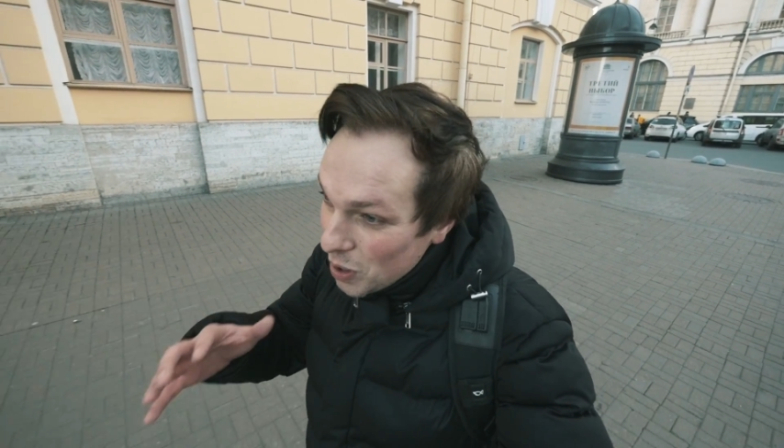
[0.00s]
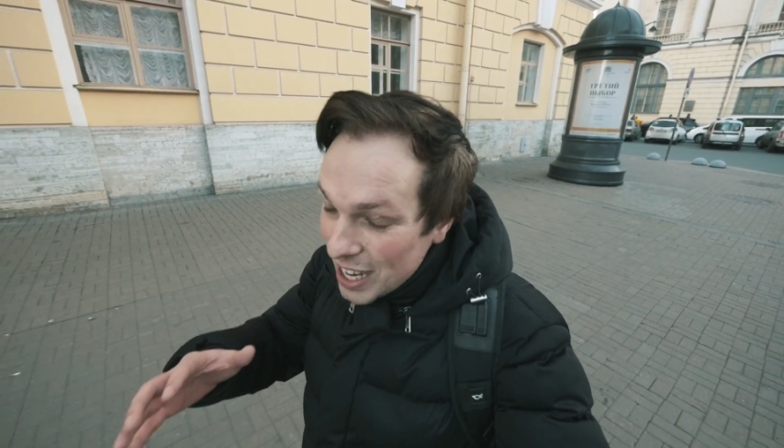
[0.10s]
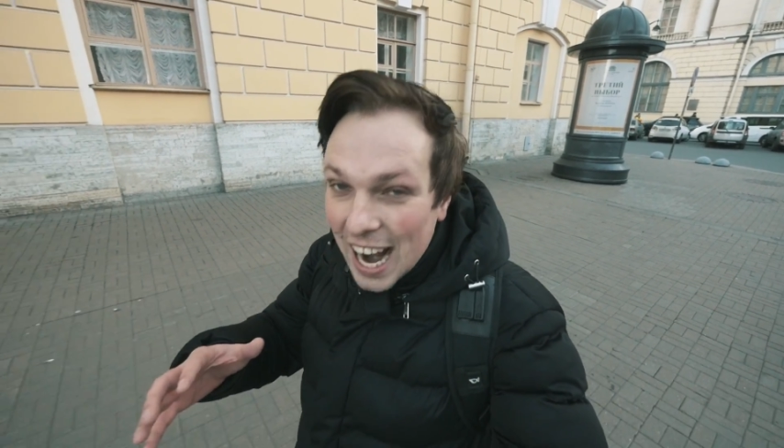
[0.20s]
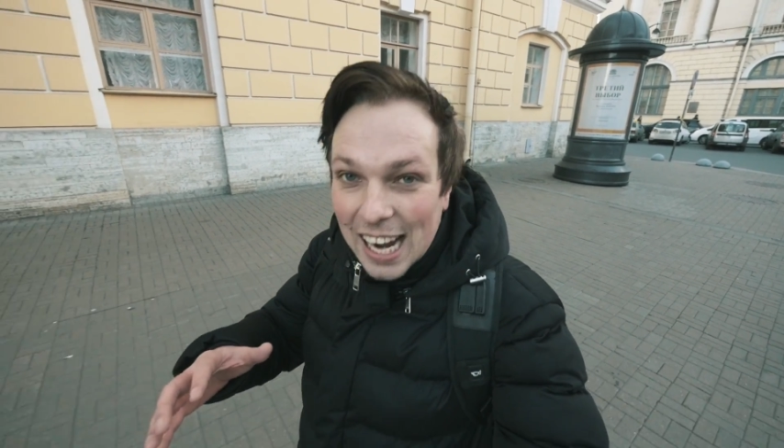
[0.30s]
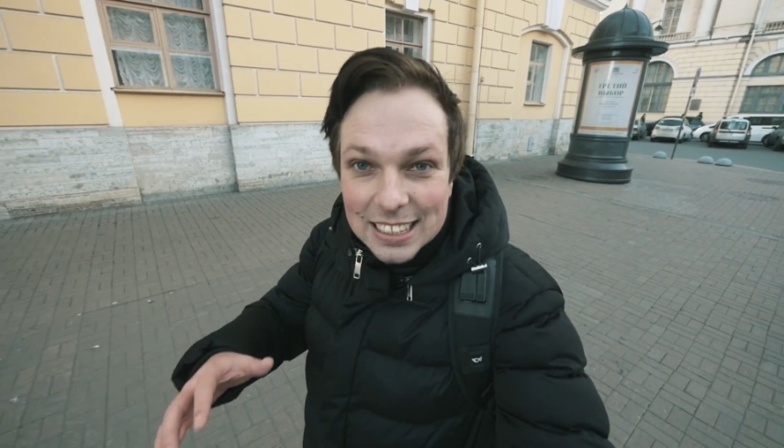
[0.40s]
we
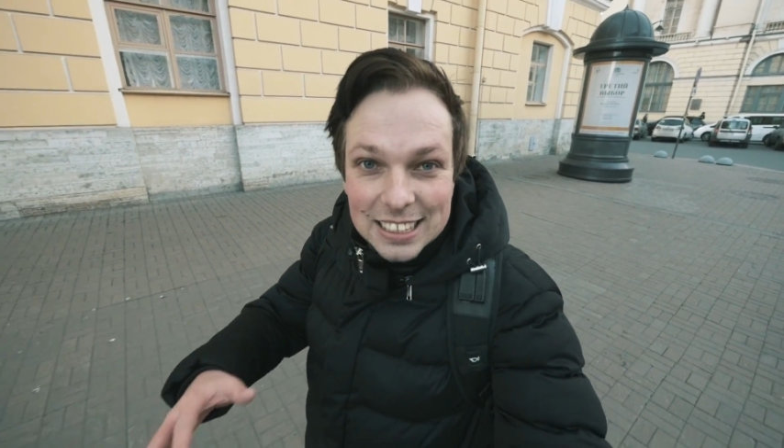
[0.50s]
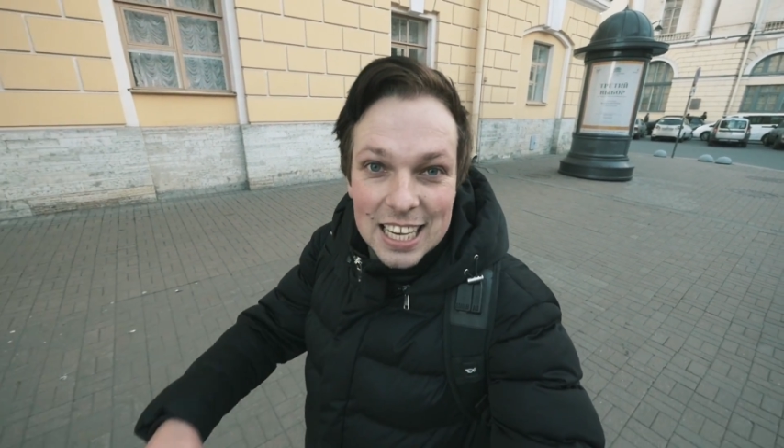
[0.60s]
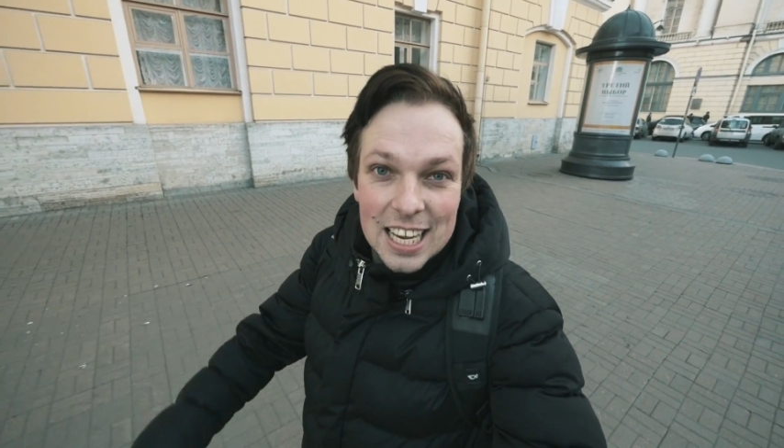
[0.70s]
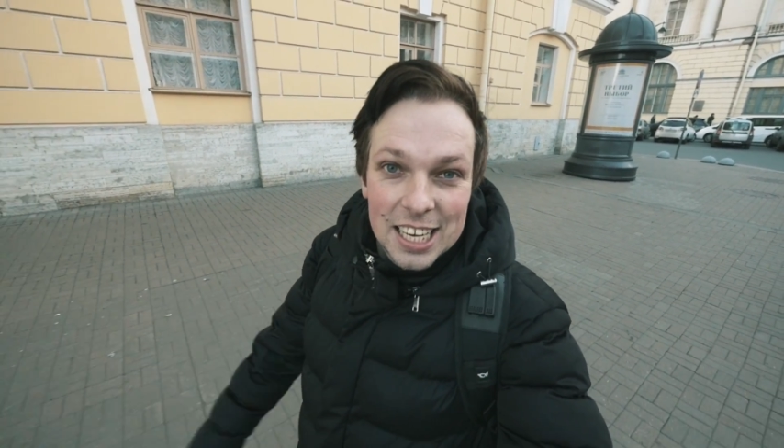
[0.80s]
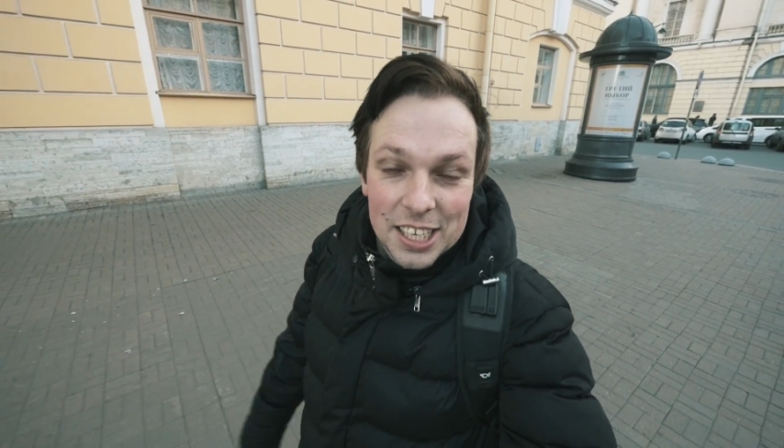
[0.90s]
guys
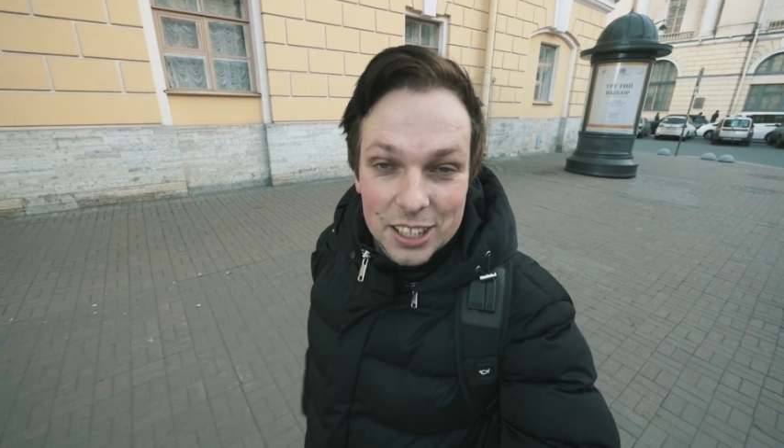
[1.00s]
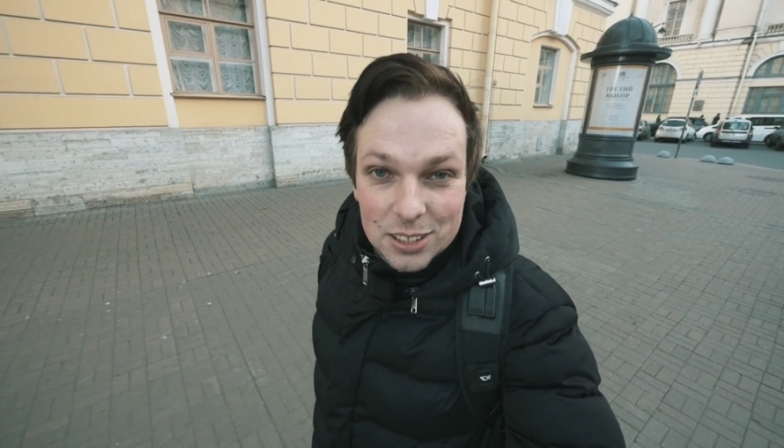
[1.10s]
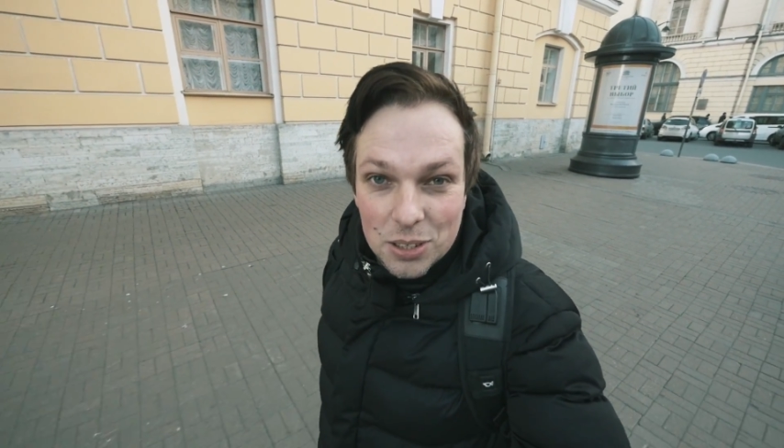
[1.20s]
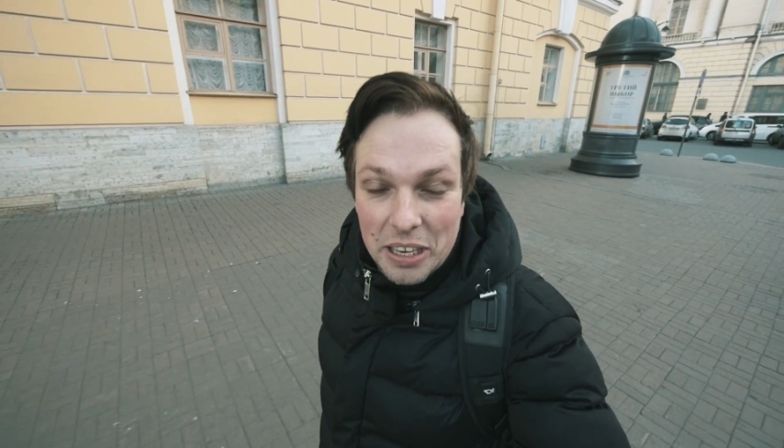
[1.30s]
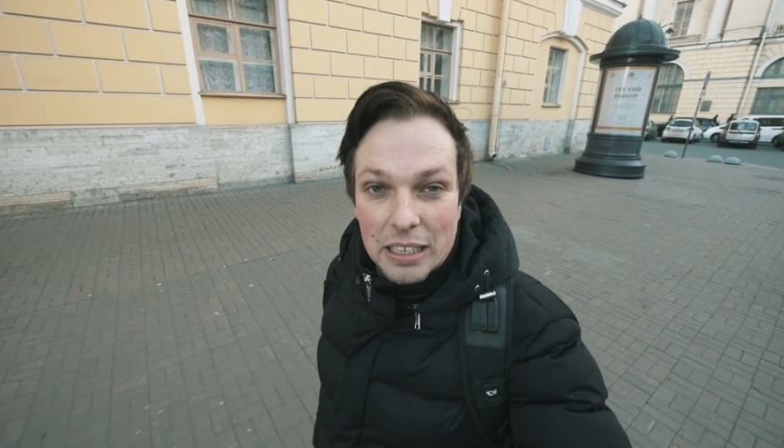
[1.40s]
need
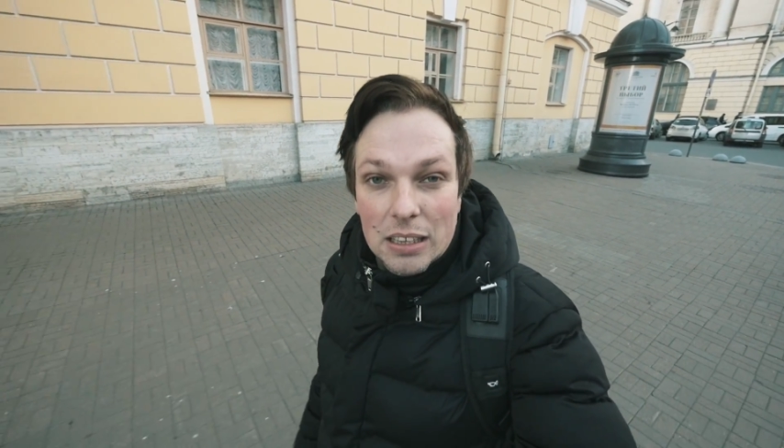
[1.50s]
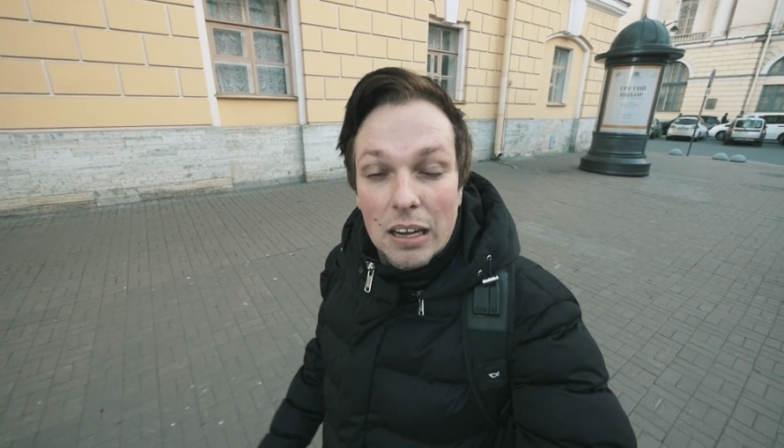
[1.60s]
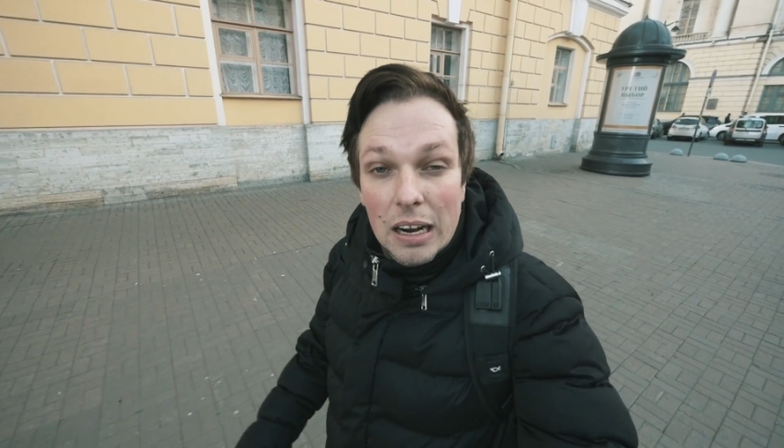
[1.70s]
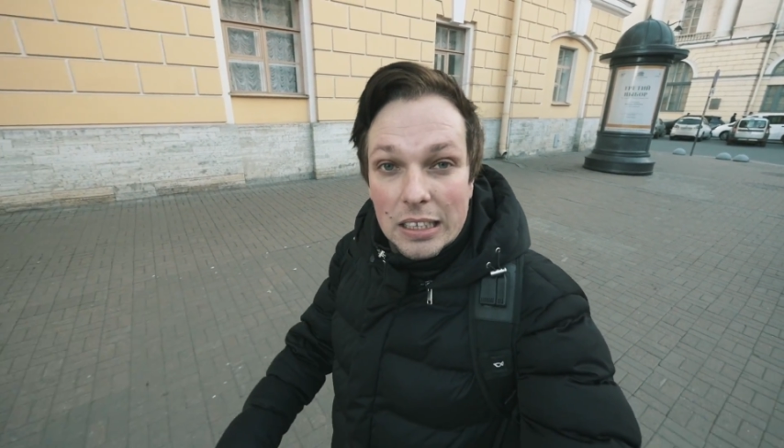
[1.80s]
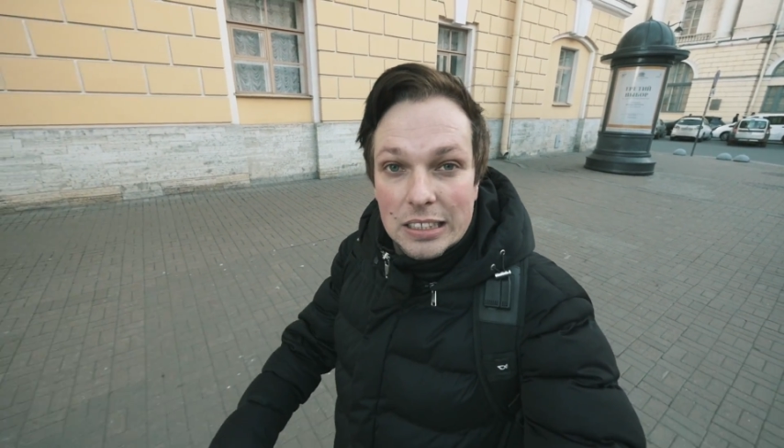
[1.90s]
to
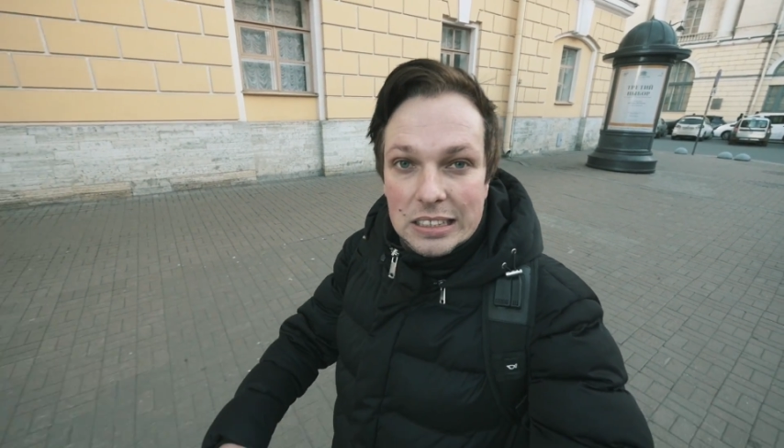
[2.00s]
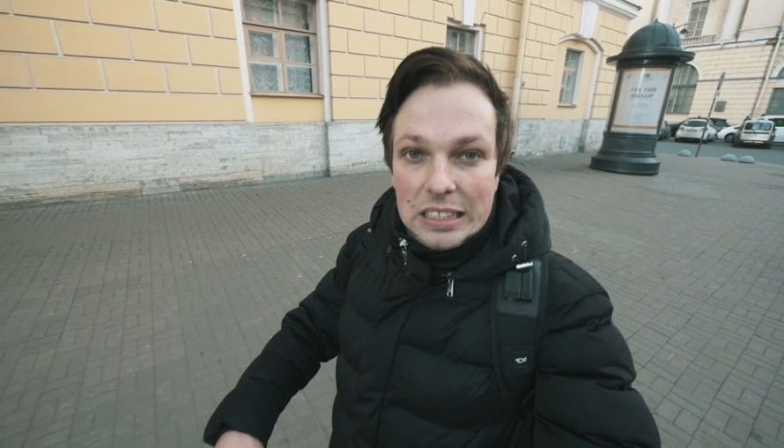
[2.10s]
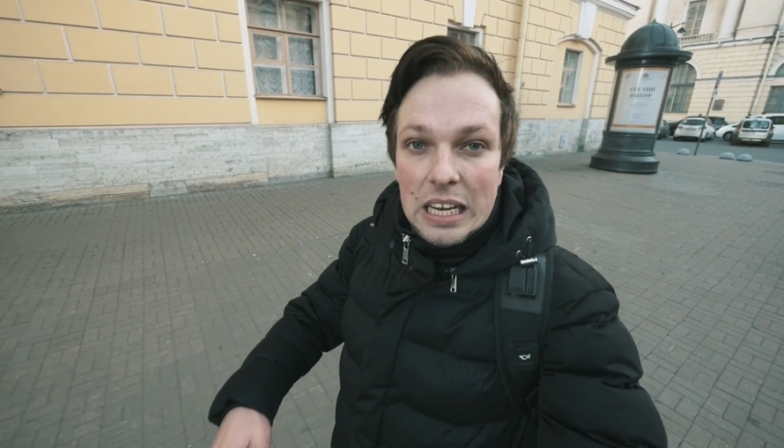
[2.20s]
enlarge